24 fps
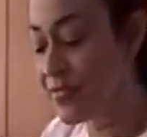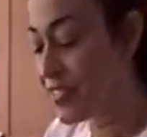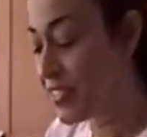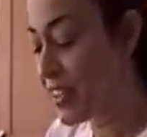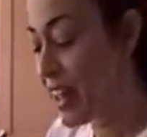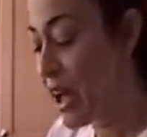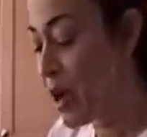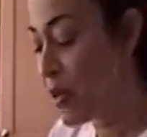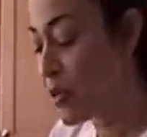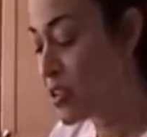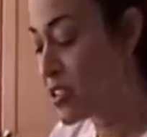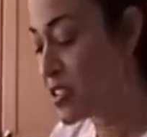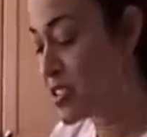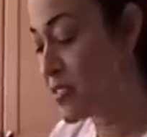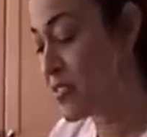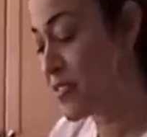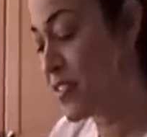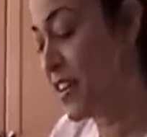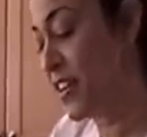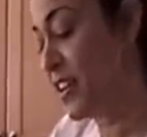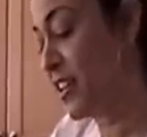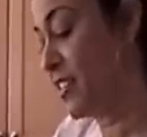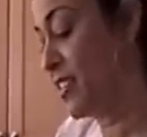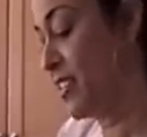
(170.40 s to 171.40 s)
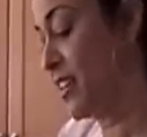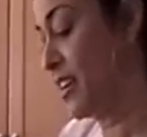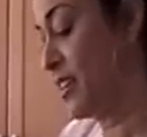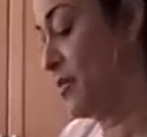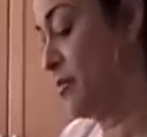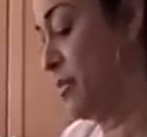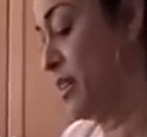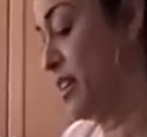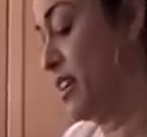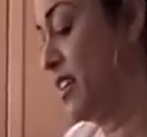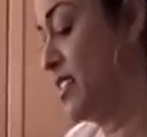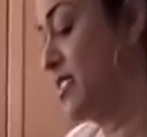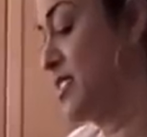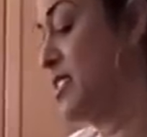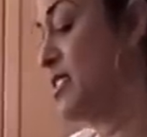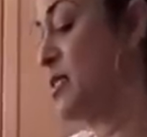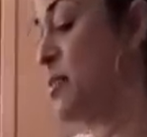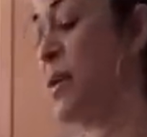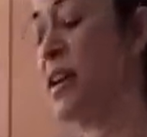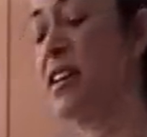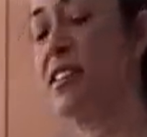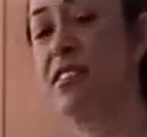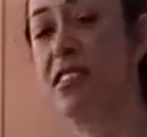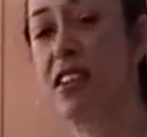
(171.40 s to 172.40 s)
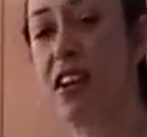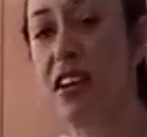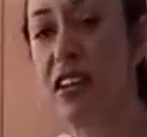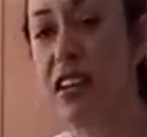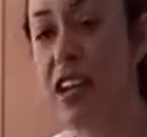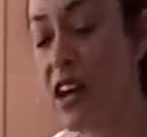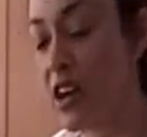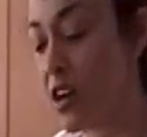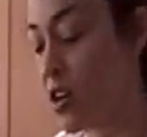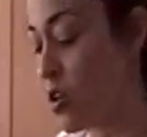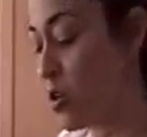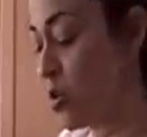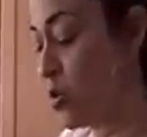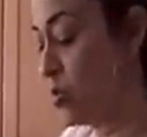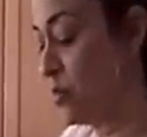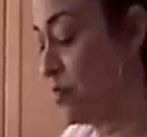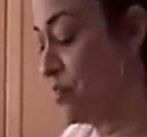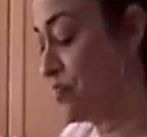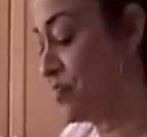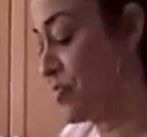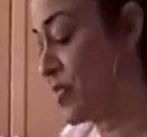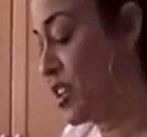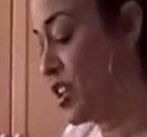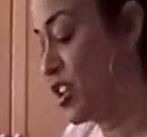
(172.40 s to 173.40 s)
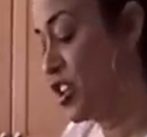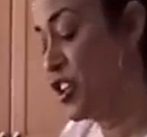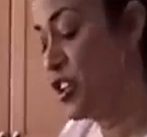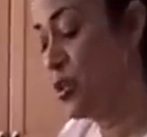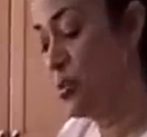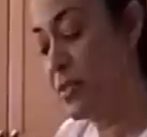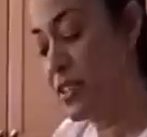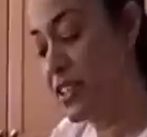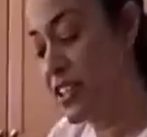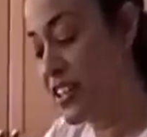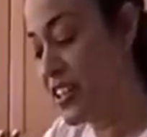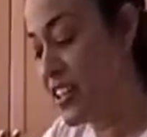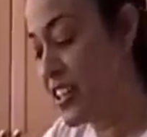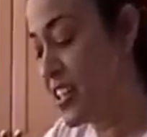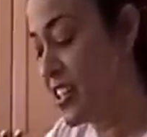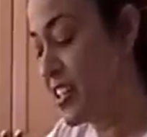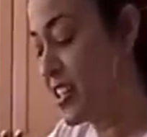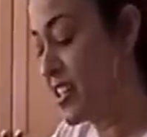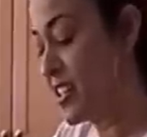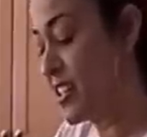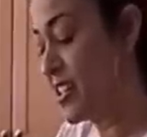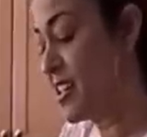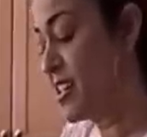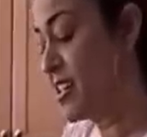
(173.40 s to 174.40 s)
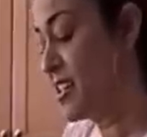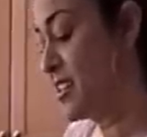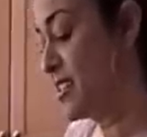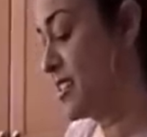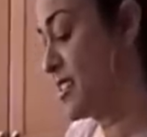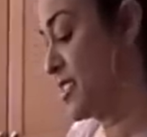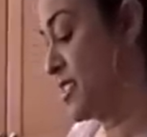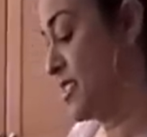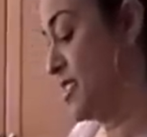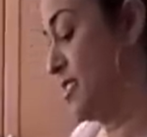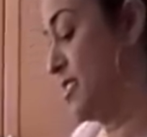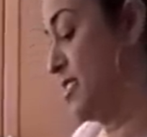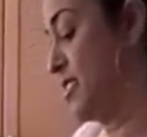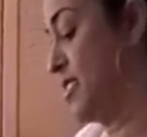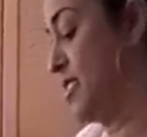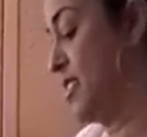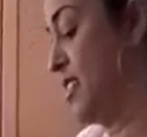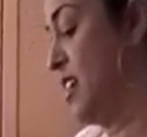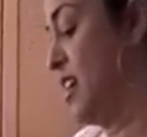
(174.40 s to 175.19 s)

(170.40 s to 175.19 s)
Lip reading: flour is a funny thing because it depends on how humid it is and,